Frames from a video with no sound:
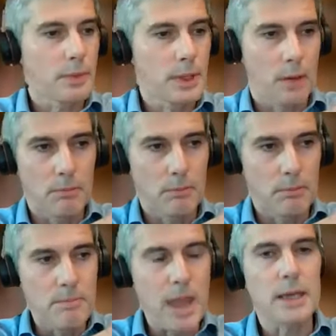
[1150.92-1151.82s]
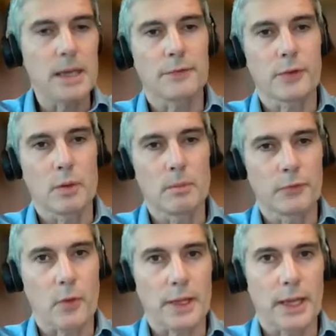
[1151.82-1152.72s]
you know, many of whom
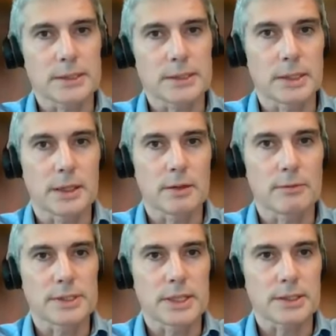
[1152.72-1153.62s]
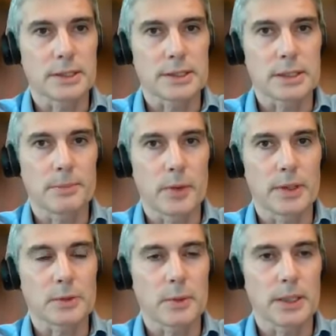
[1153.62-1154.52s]
forecast a, a, recession at some
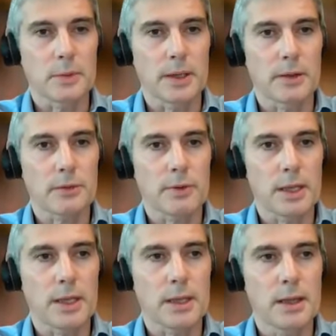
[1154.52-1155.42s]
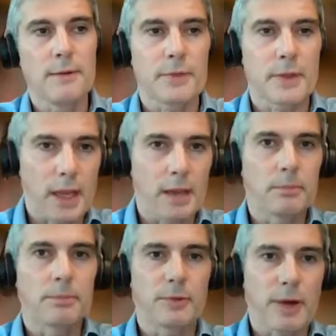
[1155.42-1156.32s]
point in 2023,
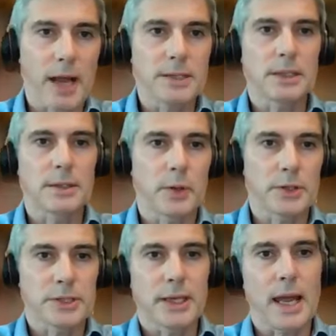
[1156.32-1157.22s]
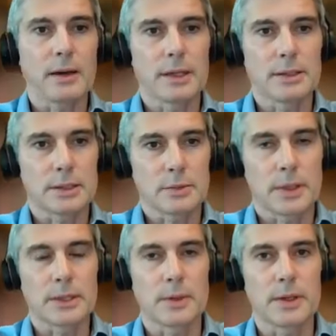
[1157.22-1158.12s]
then gradually pushed it out into
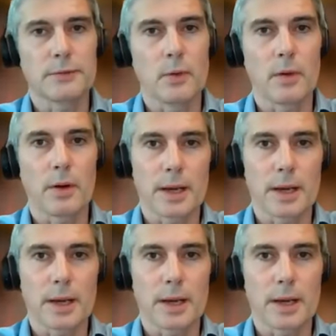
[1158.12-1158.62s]
2024.